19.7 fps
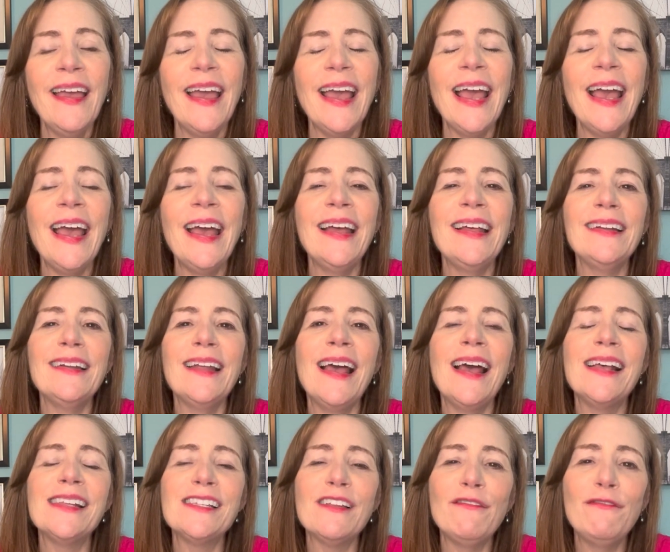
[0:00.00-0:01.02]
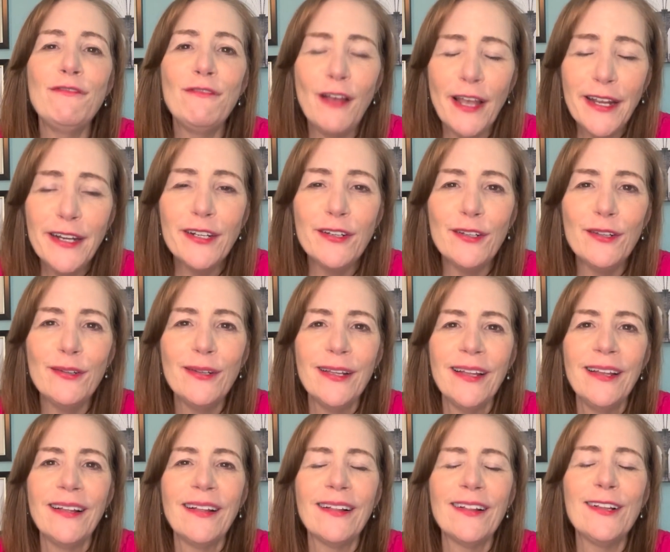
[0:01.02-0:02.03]
And as a final
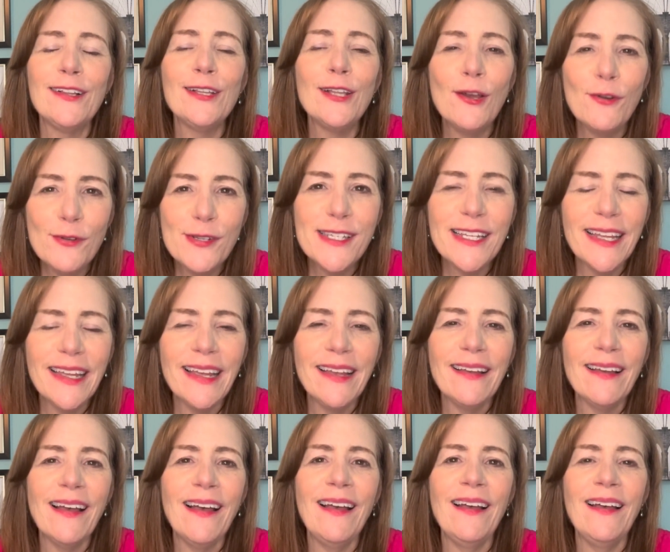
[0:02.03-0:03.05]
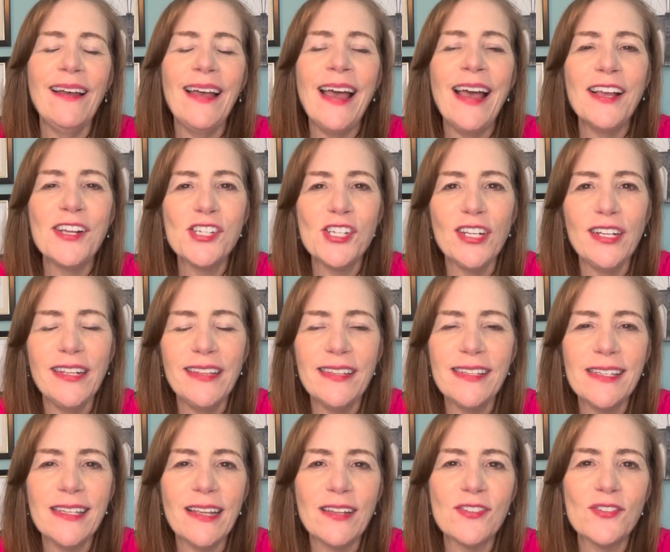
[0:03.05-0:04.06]
closing action in
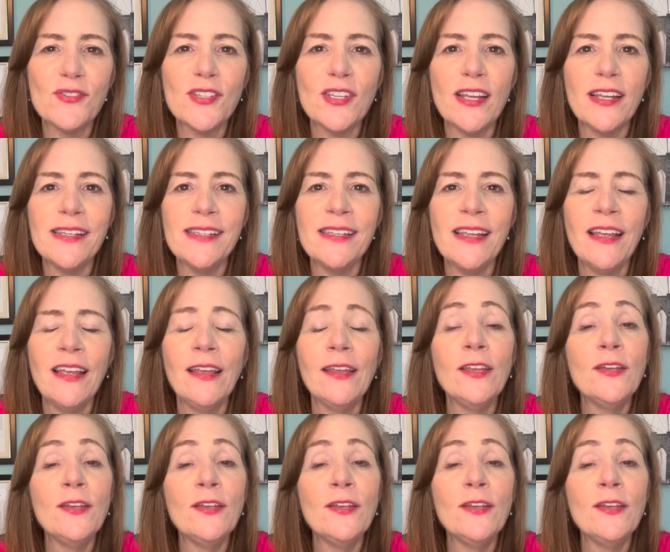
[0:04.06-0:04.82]
this exercise,